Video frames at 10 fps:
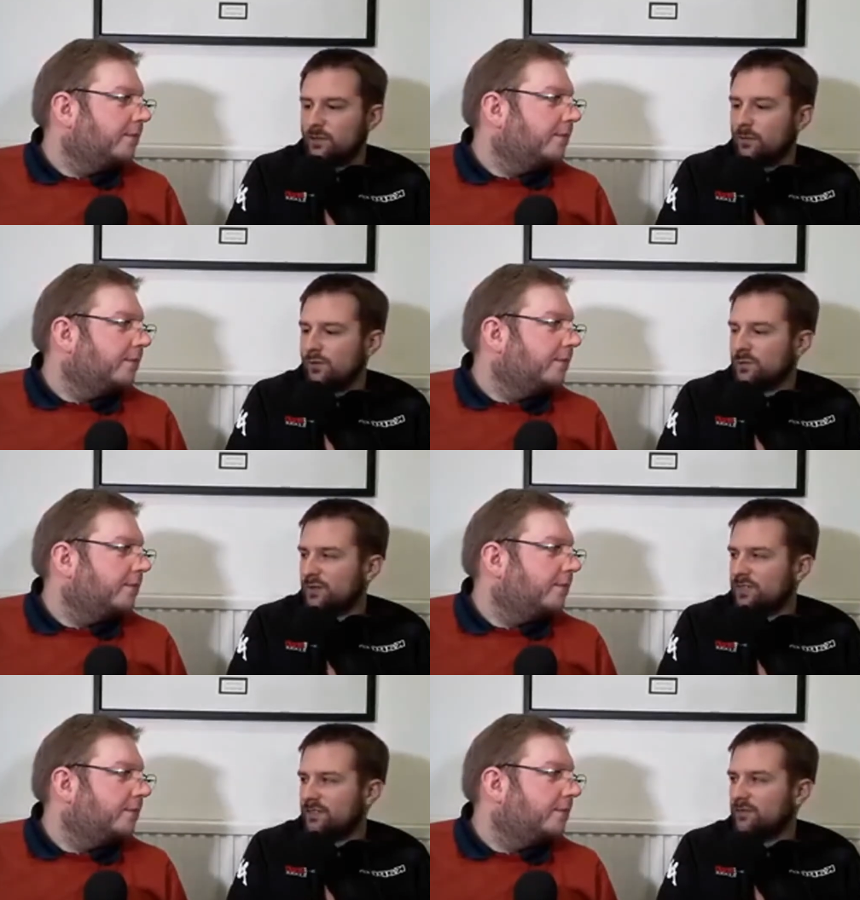Speaker 1: got the
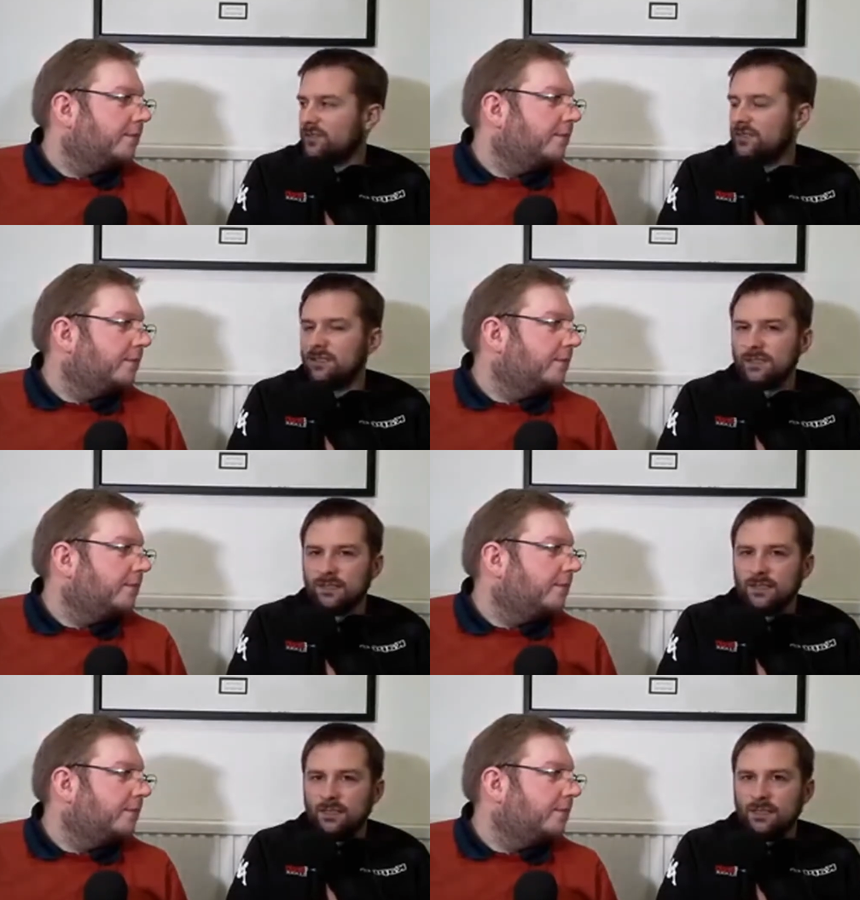quota spots, haven't they?
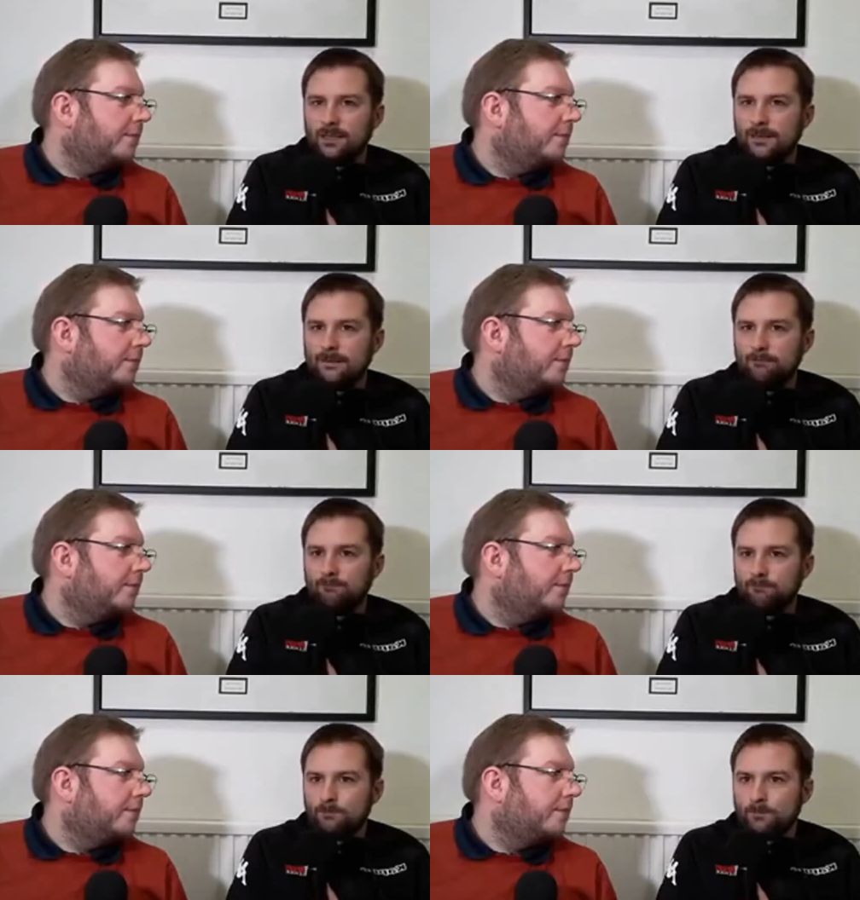Because